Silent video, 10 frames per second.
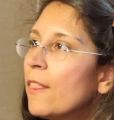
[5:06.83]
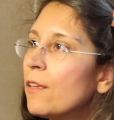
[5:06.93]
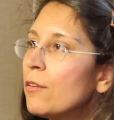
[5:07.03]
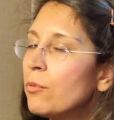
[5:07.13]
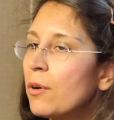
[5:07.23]

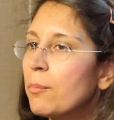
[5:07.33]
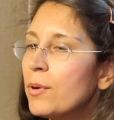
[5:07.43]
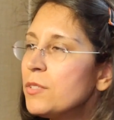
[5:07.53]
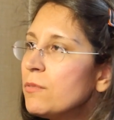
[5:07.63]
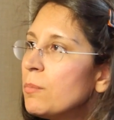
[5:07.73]
Therefore, a
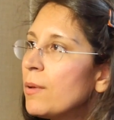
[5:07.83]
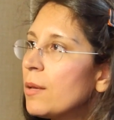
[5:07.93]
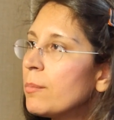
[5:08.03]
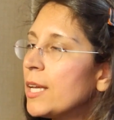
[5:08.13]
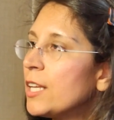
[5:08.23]
breastfed
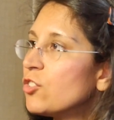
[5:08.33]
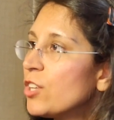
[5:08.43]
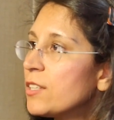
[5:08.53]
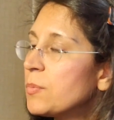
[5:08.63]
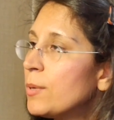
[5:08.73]
baby
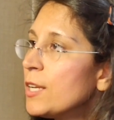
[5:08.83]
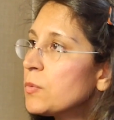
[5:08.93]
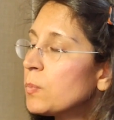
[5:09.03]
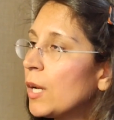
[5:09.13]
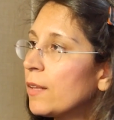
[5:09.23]
ingests
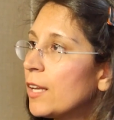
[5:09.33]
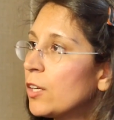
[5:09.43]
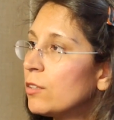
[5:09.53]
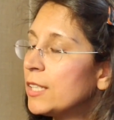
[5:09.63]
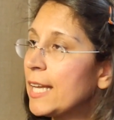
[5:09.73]
breast milk
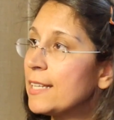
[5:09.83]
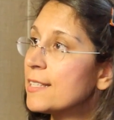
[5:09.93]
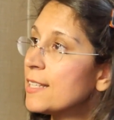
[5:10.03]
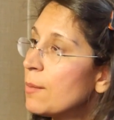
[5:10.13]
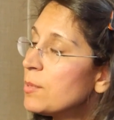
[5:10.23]
that
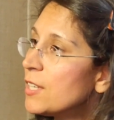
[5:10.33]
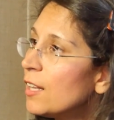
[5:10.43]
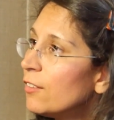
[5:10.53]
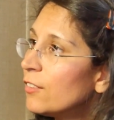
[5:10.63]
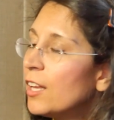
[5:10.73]
contains stem
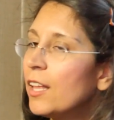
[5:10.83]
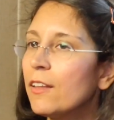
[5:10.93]
cells,